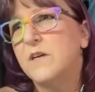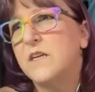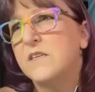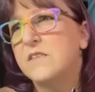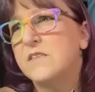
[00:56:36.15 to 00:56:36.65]

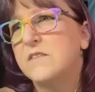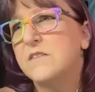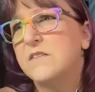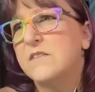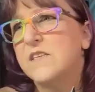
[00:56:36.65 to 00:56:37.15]
When
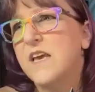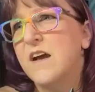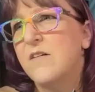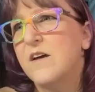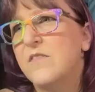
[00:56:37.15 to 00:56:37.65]

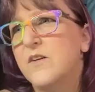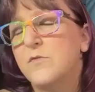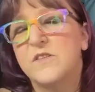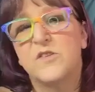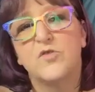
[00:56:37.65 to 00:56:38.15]
see how
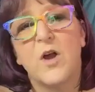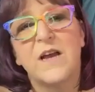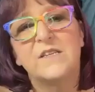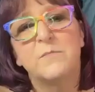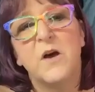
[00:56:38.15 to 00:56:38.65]
there was a
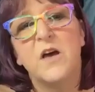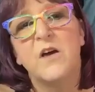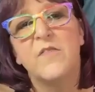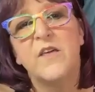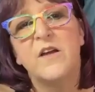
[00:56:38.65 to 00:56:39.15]
dry
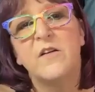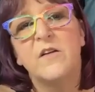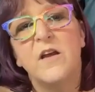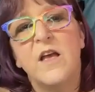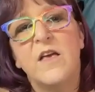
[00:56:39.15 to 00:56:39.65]
spot on
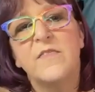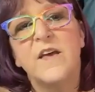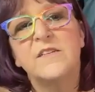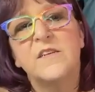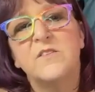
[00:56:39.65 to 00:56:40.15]
there?
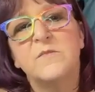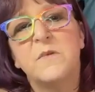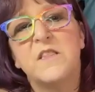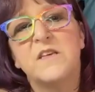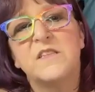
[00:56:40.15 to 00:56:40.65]
That
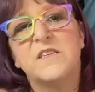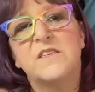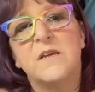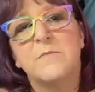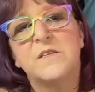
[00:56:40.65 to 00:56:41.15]
tells me that
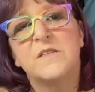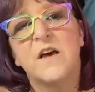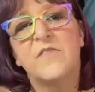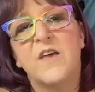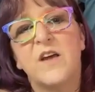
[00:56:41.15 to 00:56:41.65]
this nib
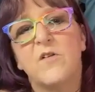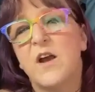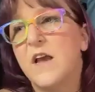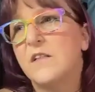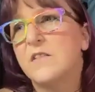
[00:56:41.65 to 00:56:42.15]
is not that
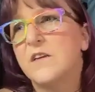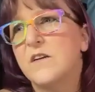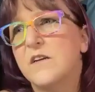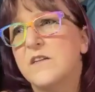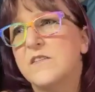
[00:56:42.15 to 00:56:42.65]
great.
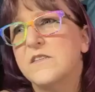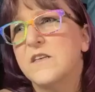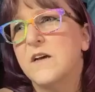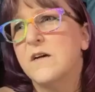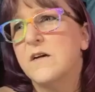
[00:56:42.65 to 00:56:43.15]
There is
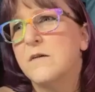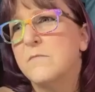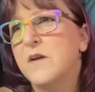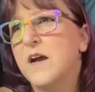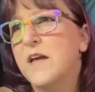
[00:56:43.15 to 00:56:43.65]

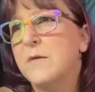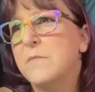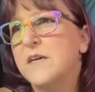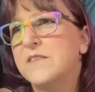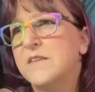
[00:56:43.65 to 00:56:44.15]
some
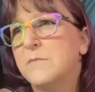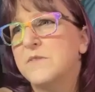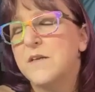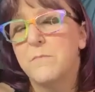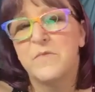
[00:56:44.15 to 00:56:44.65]
kind of messed
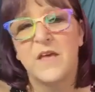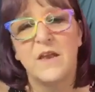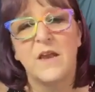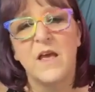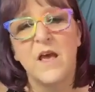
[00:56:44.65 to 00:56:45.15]
up
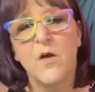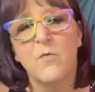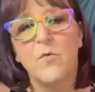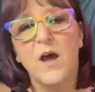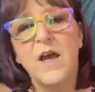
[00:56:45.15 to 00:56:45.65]
something
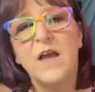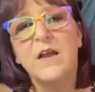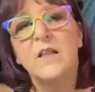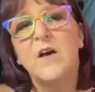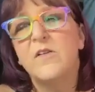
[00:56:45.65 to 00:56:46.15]

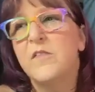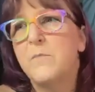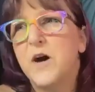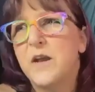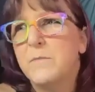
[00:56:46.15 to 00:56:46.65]
right along
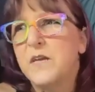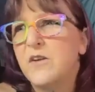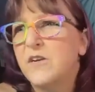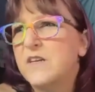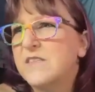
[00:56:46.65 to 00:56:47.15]
the bottom
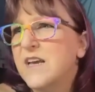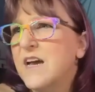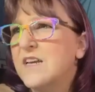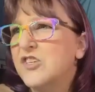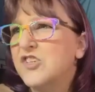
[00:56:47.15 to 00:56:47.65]
here. It's
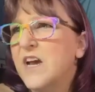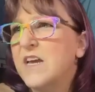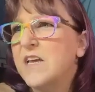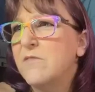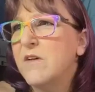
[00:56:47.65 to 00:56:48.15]
kind of
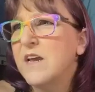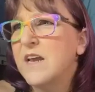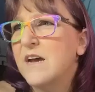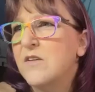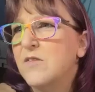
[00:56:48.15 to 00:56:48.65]
shiny
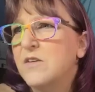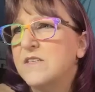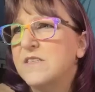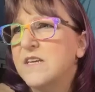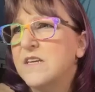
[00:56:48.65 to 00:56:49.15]
right now. You
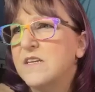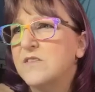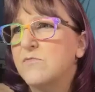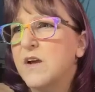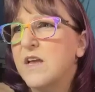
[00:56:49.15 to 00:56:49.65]
can see it.
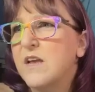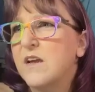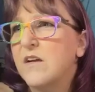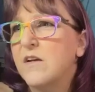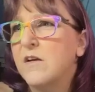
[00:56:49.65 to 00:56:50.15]
It's right
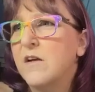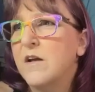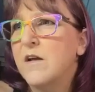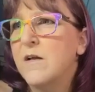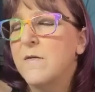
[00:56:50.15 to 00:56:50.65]
here.